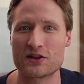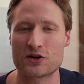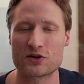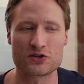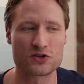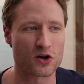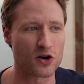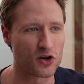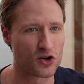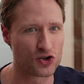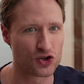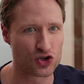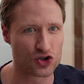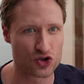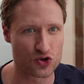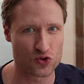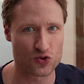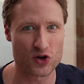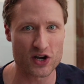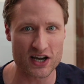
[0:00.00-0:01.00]
There are certain
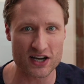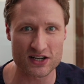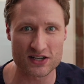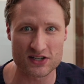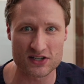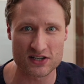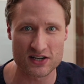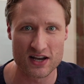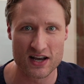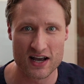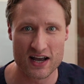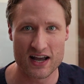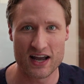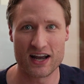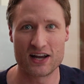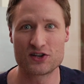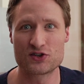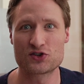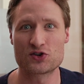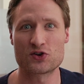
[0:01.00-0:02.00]
tricks
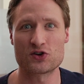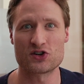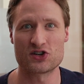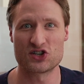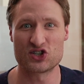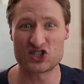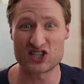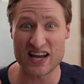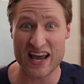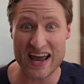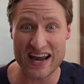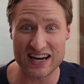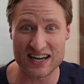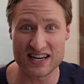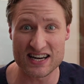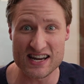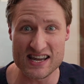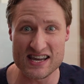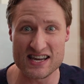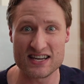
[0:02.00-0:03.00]
and certain
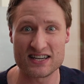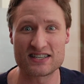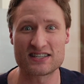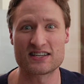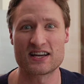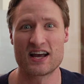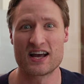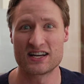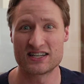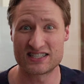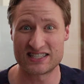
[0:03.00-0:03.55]
techniques